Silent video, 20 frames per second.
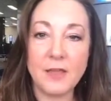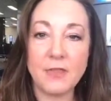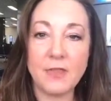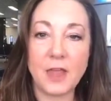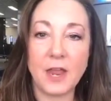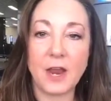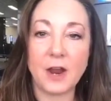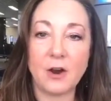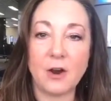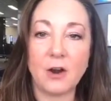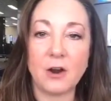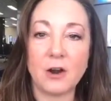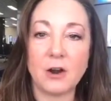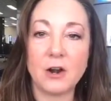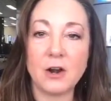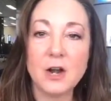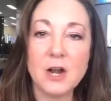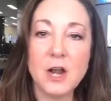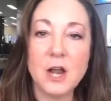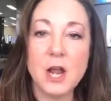they
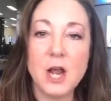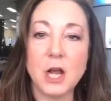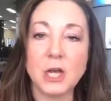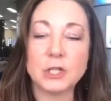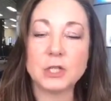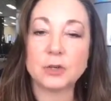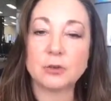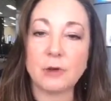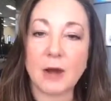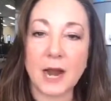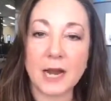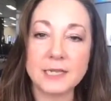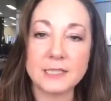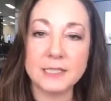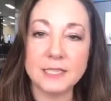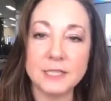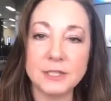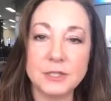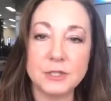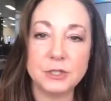are
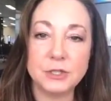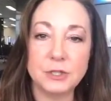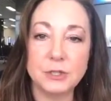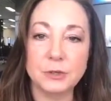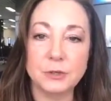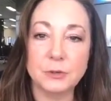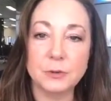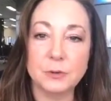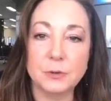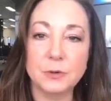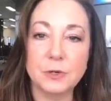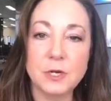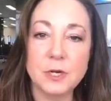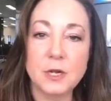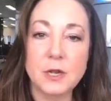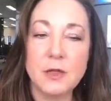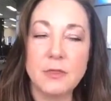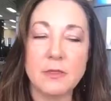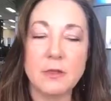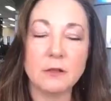attracted to
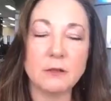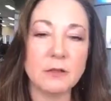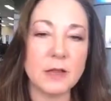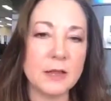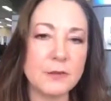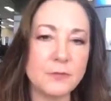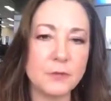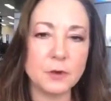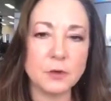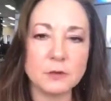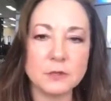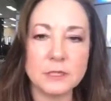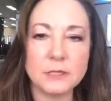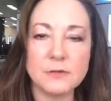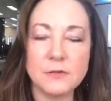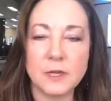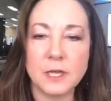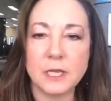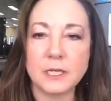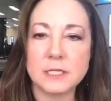the life you're
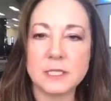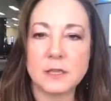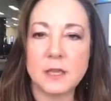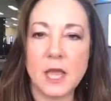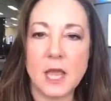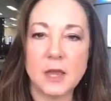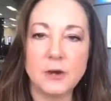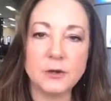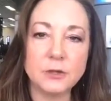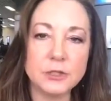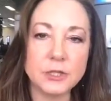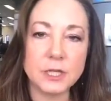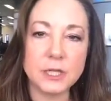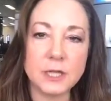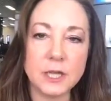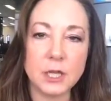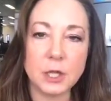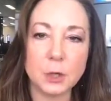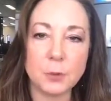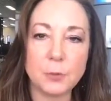living, to the energy
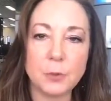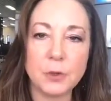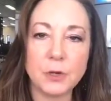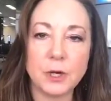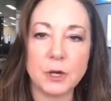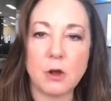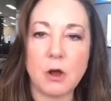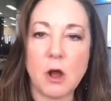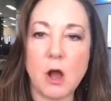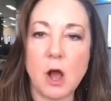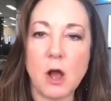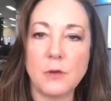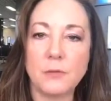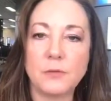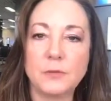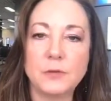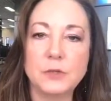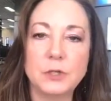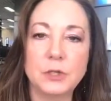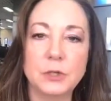that you're putting
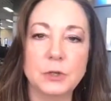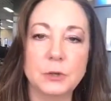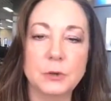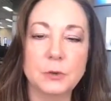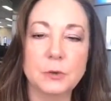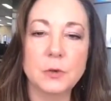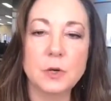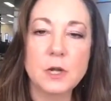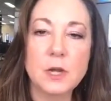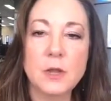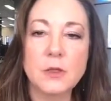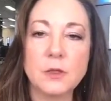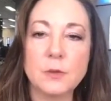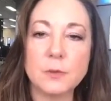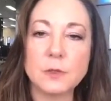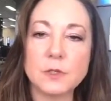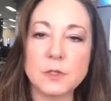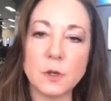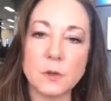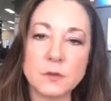off, to the
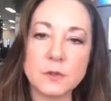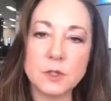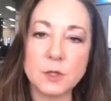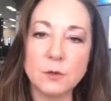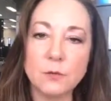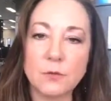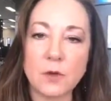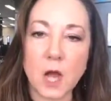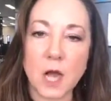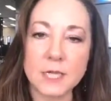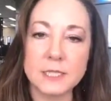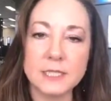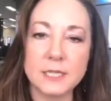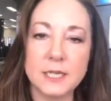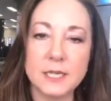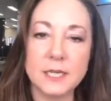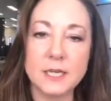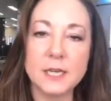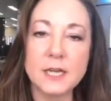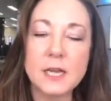results you've
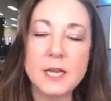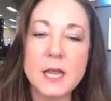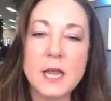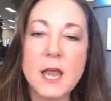gotten.